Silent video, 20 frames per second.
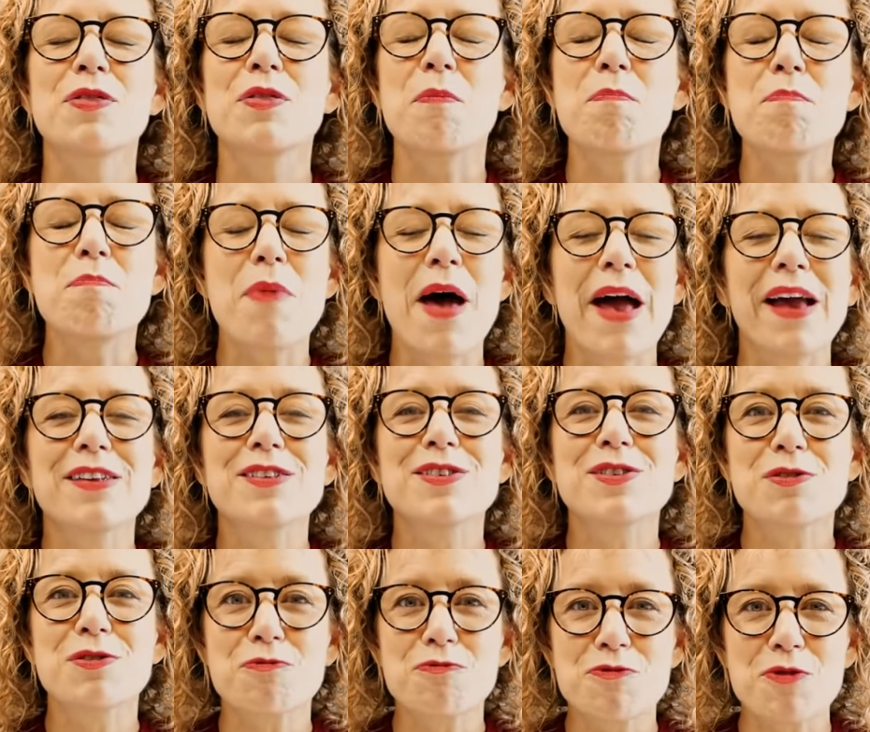the
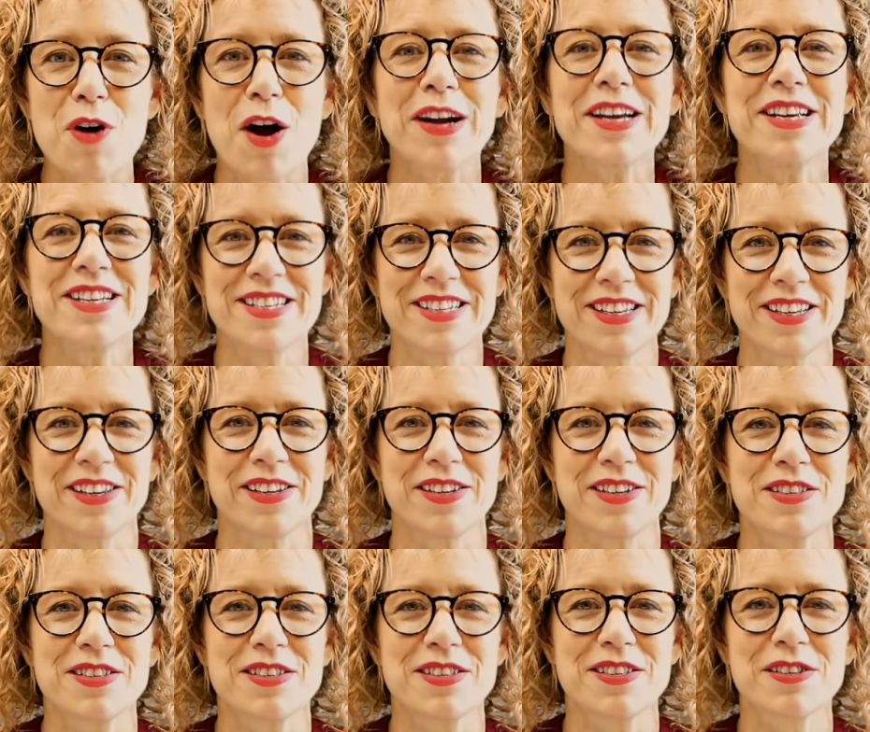best
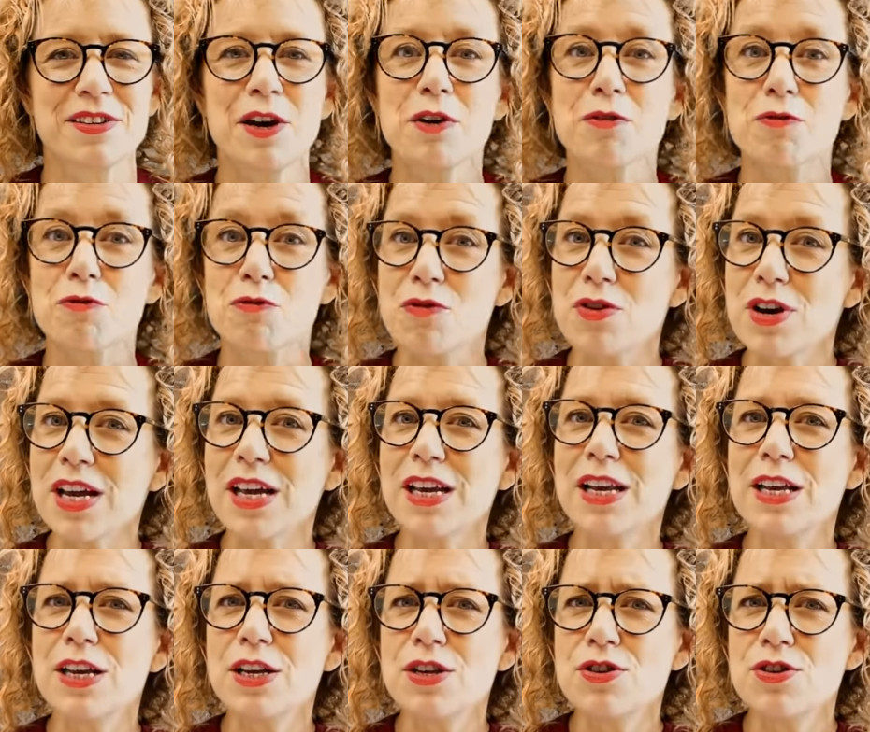writers
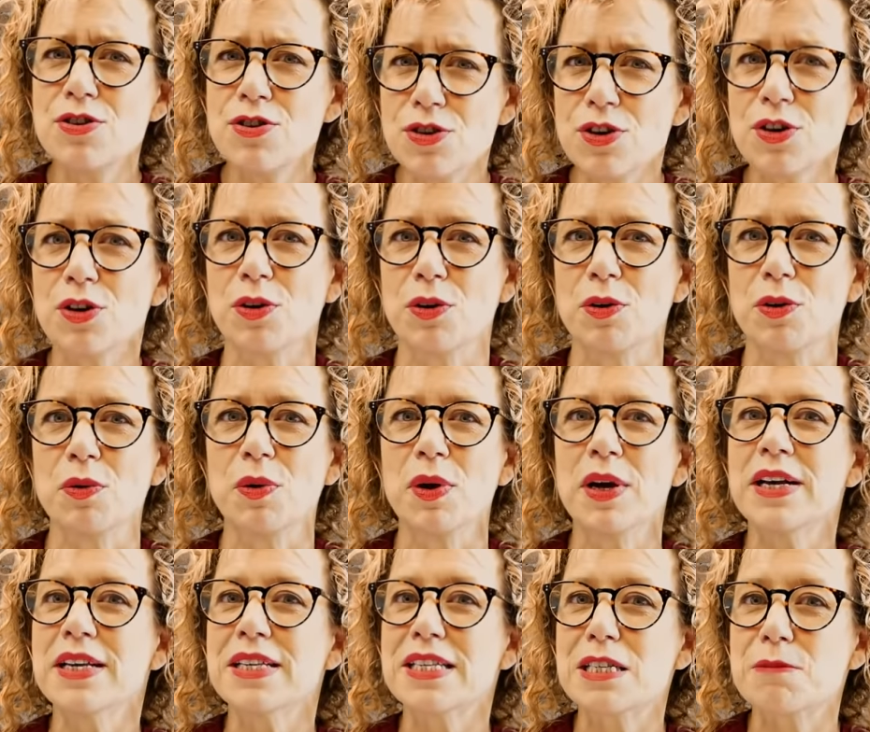really do
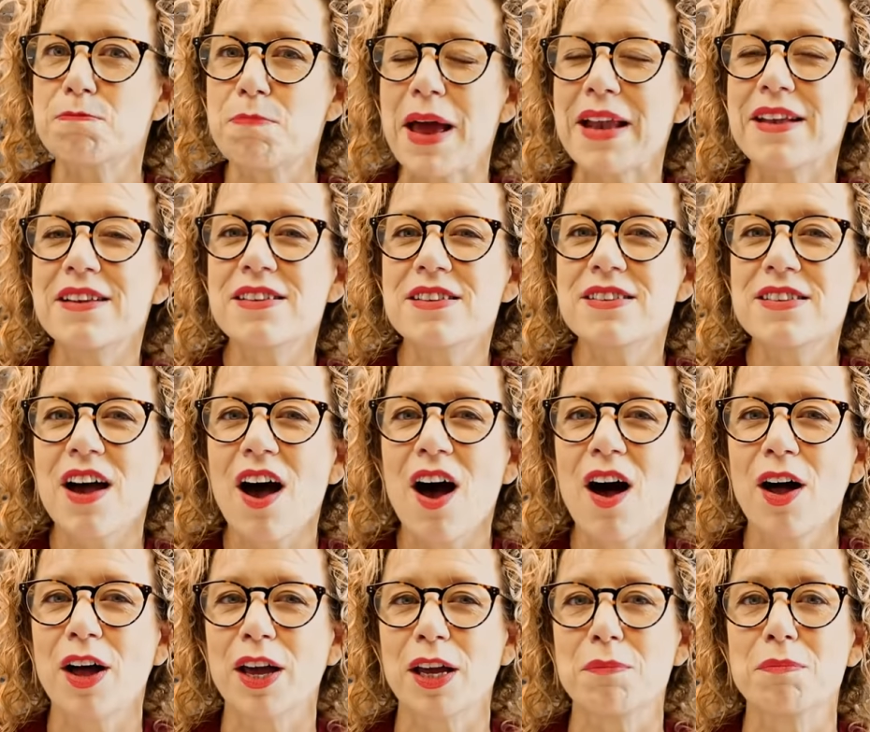spend
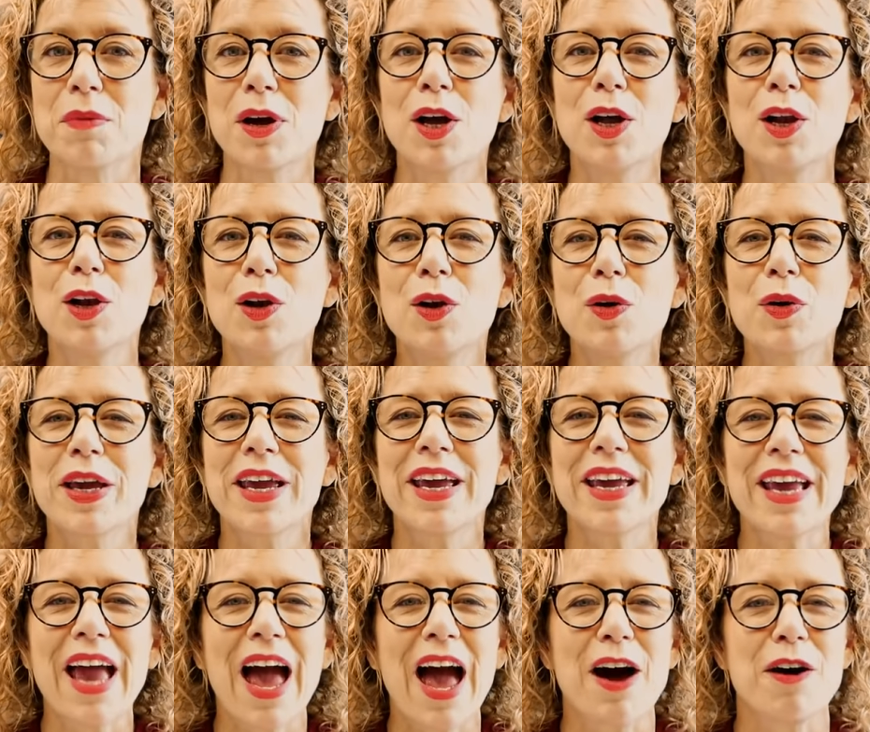time
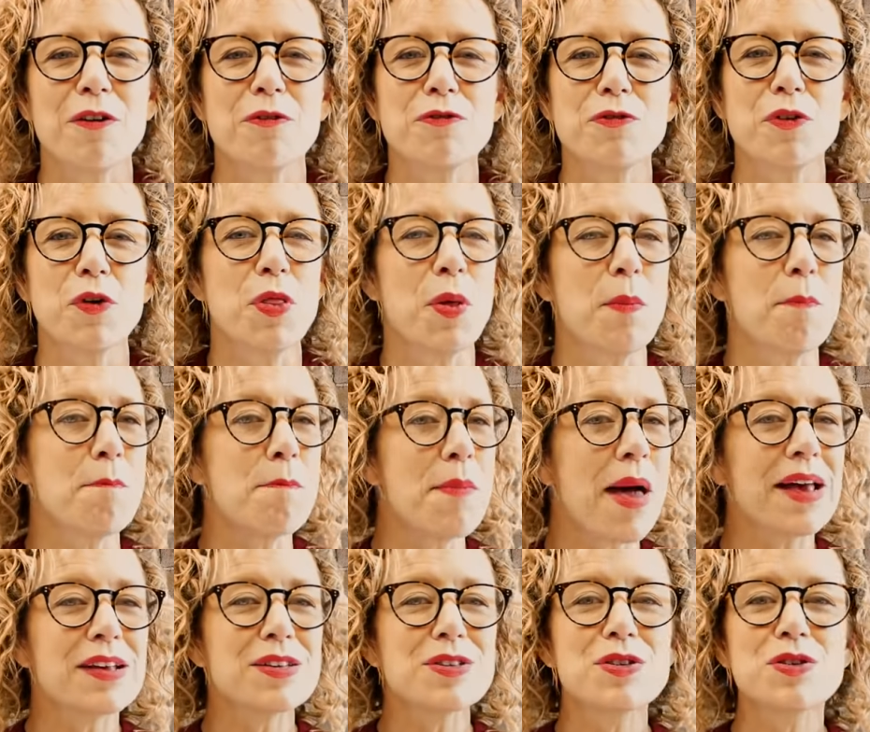looking out for the
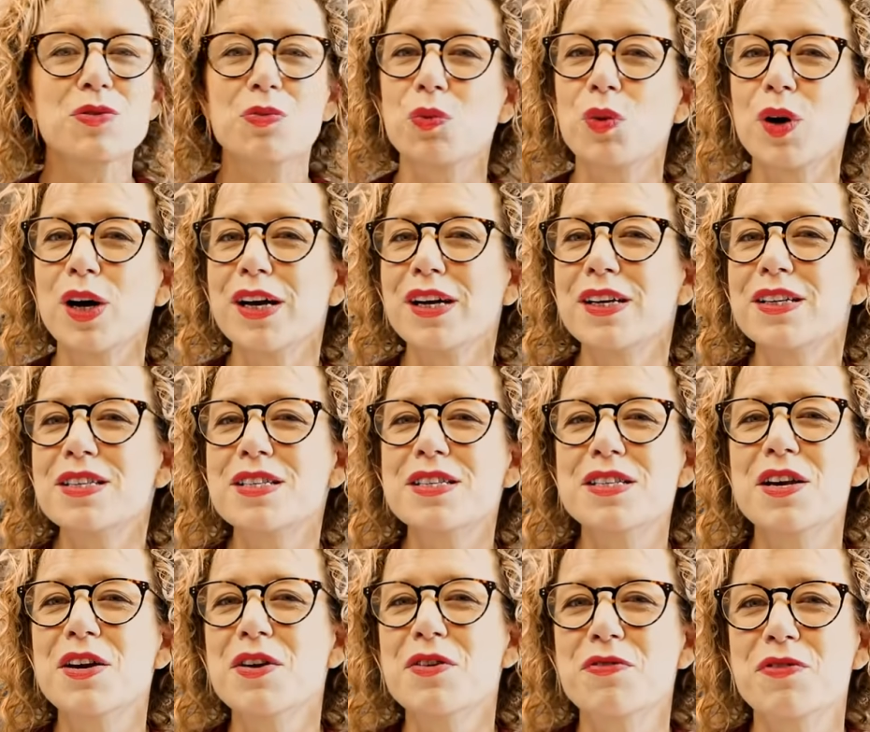best words
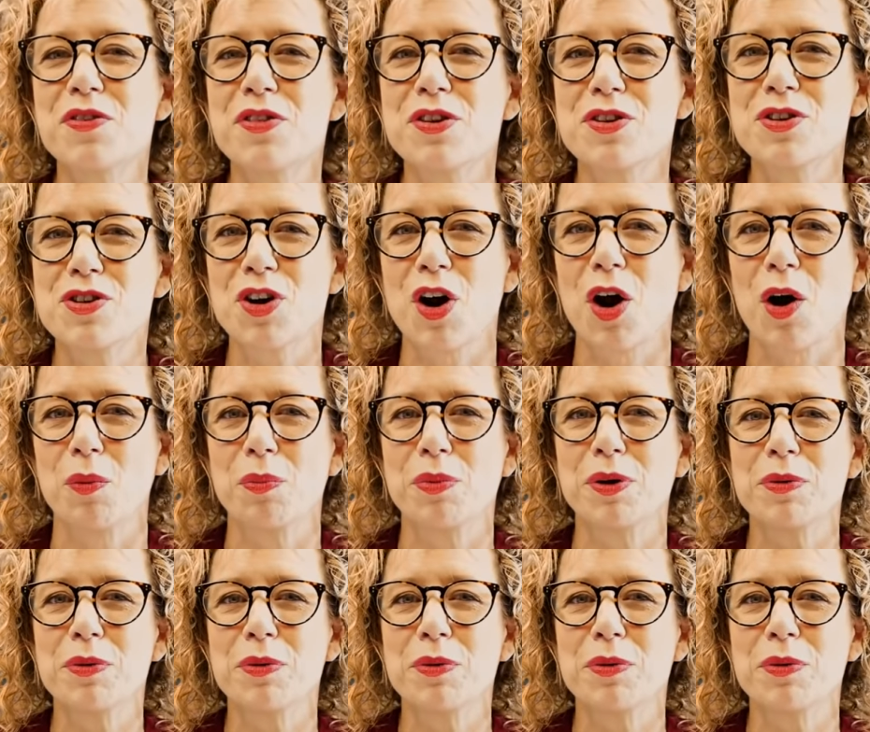for the job.